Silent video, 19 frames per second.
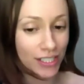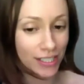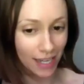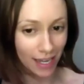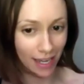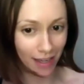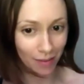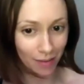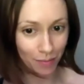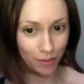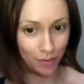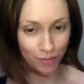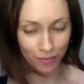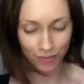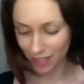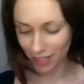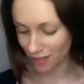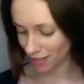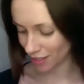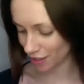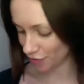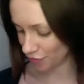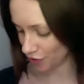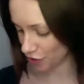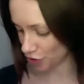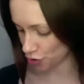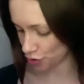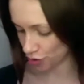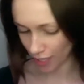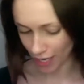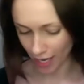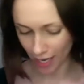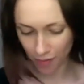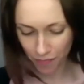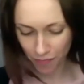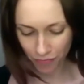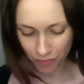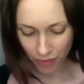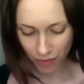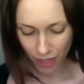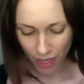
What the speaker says: tape is the official name.